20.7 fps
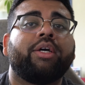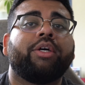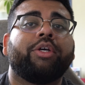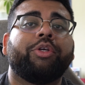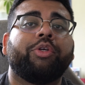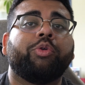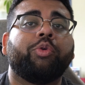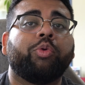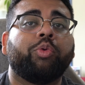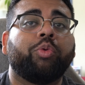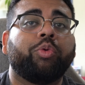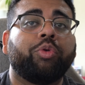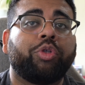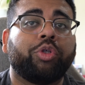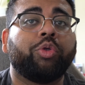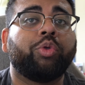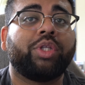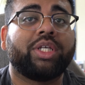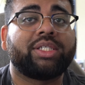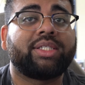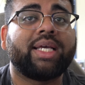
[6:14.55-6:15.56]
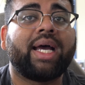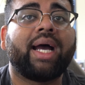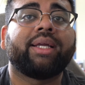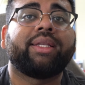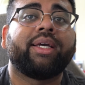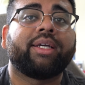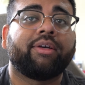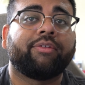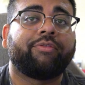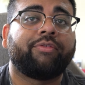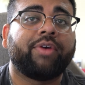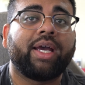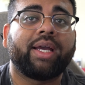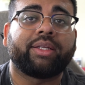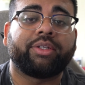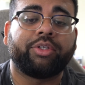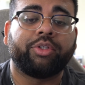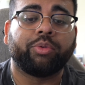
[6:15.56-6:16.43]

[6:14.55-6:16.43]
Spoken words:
you do the stack deck effect.